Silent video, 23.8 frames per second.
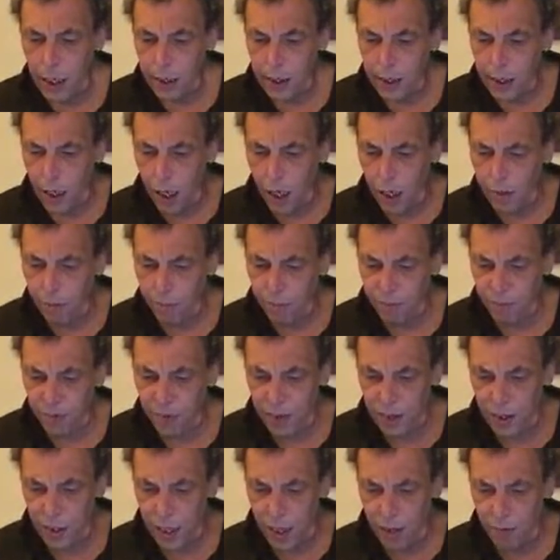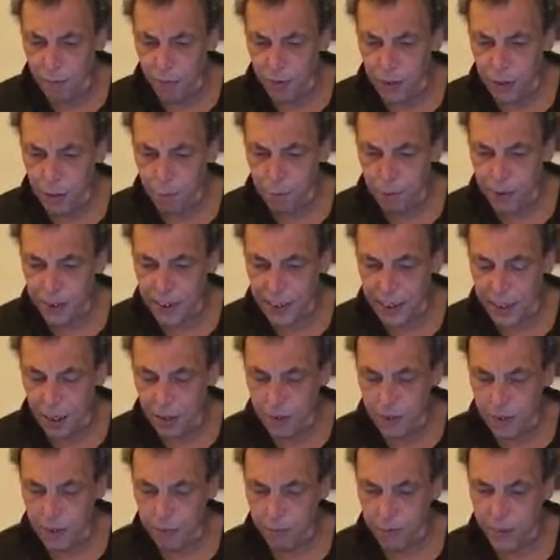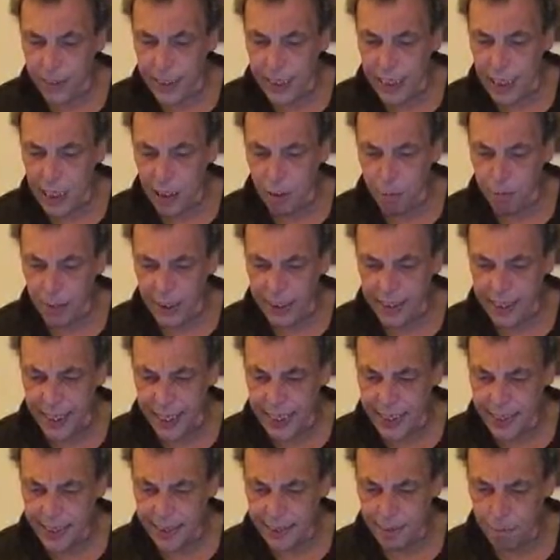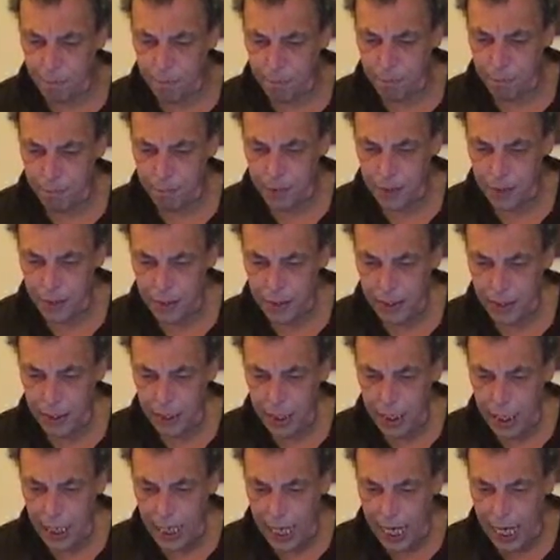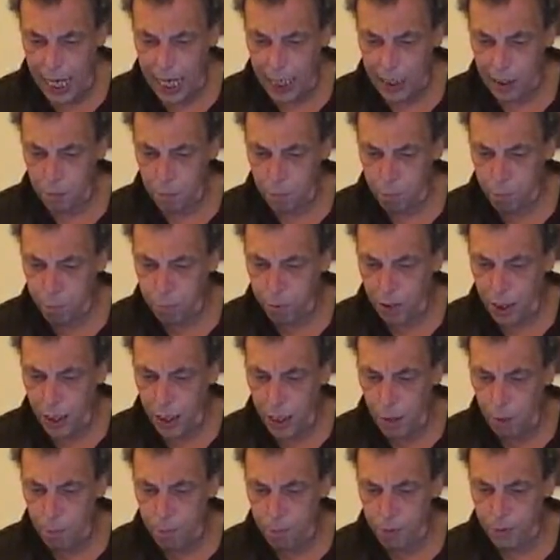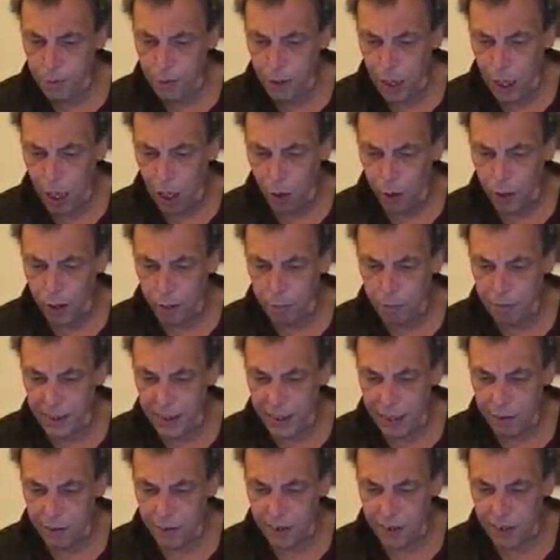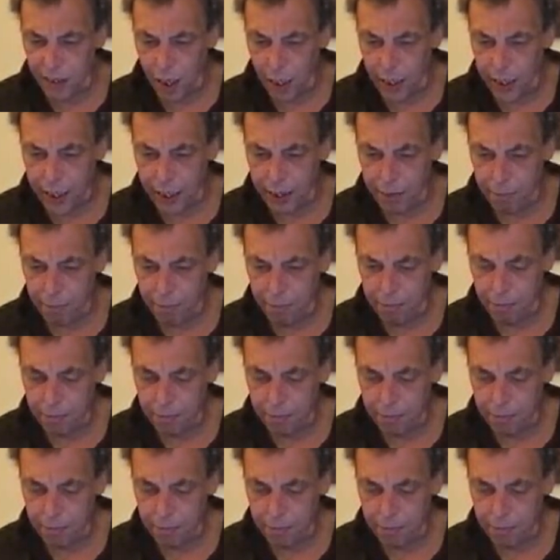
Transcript: Life, Love and the Pursuit of Tittybiscuits and Burp, Oh I'm So Sorry.